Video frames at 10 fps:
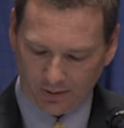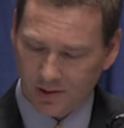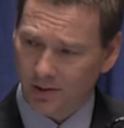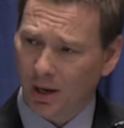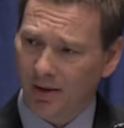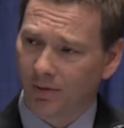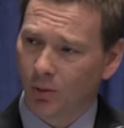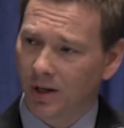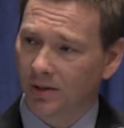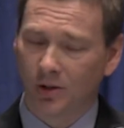this is about
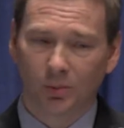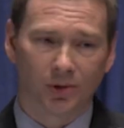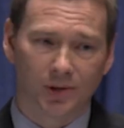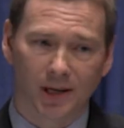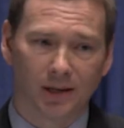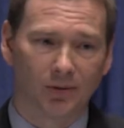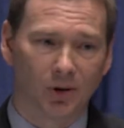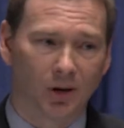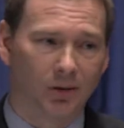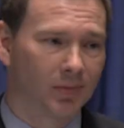42% of
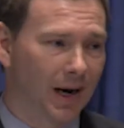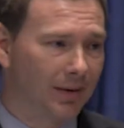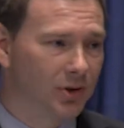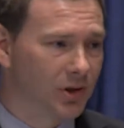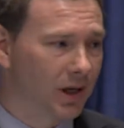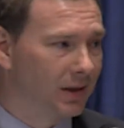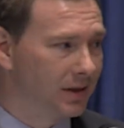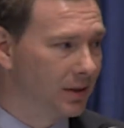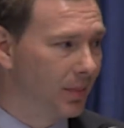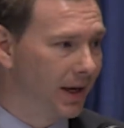our average
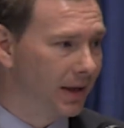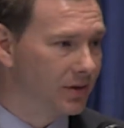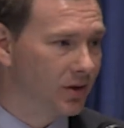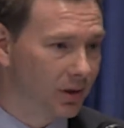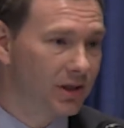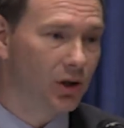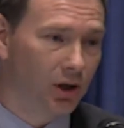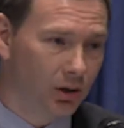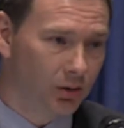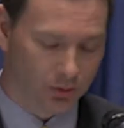daily demand, so it's
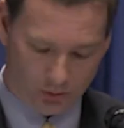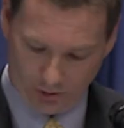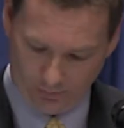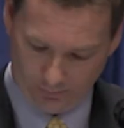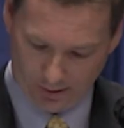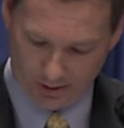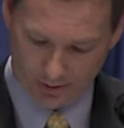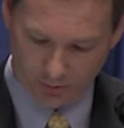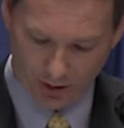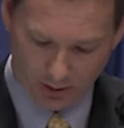huge. Uh,
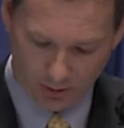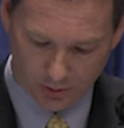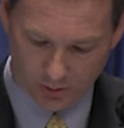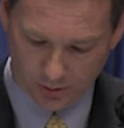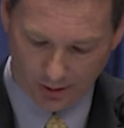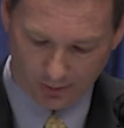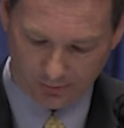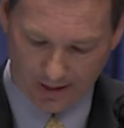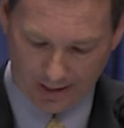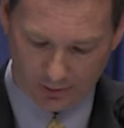it's been a huge
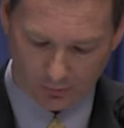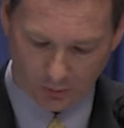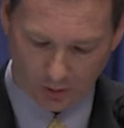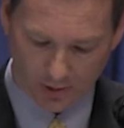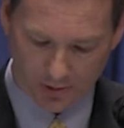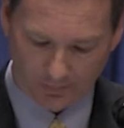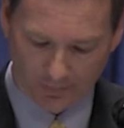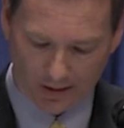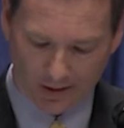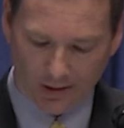uh, factor for us.
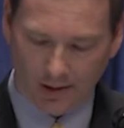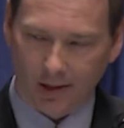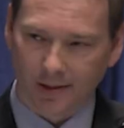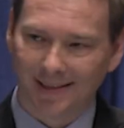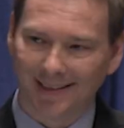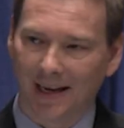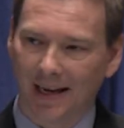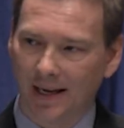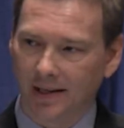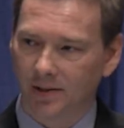Uh, to
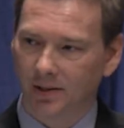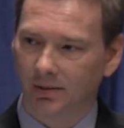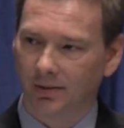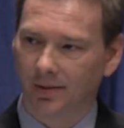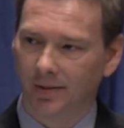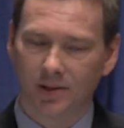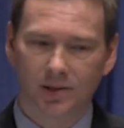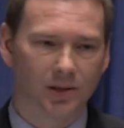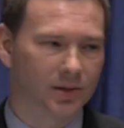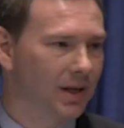date,
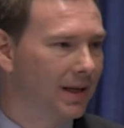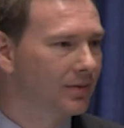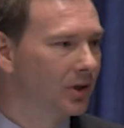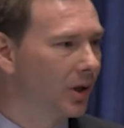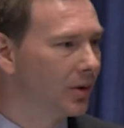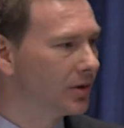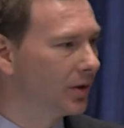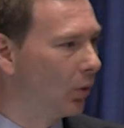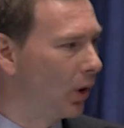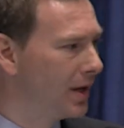this has saved close
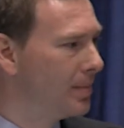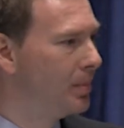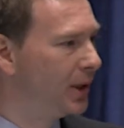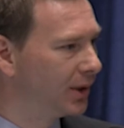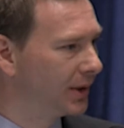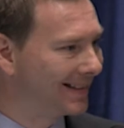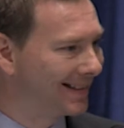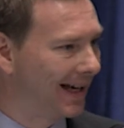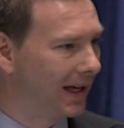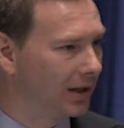to 1
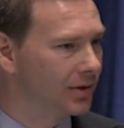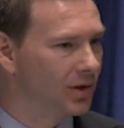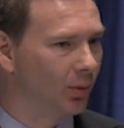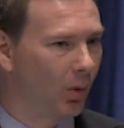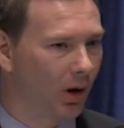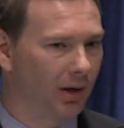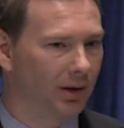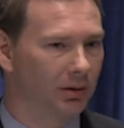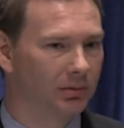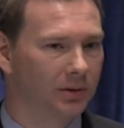billion gallons of
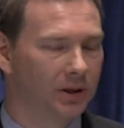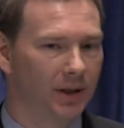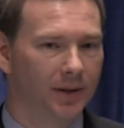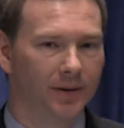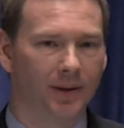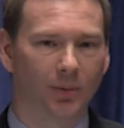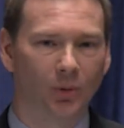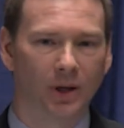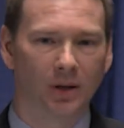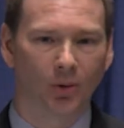water that
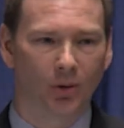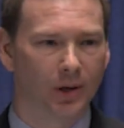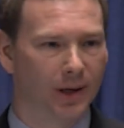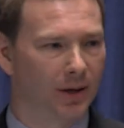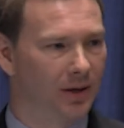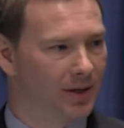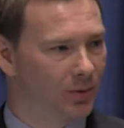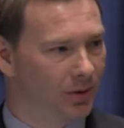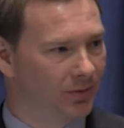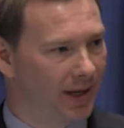we ordinarily
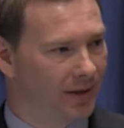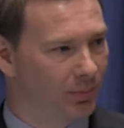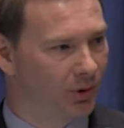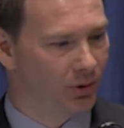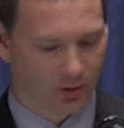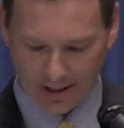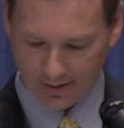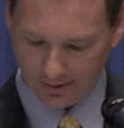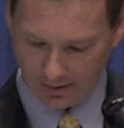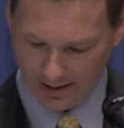would have had to pull
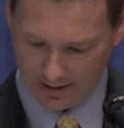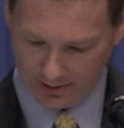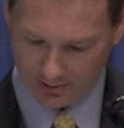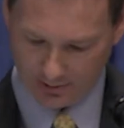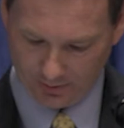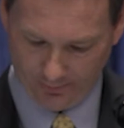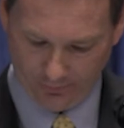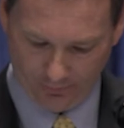out of the lakes.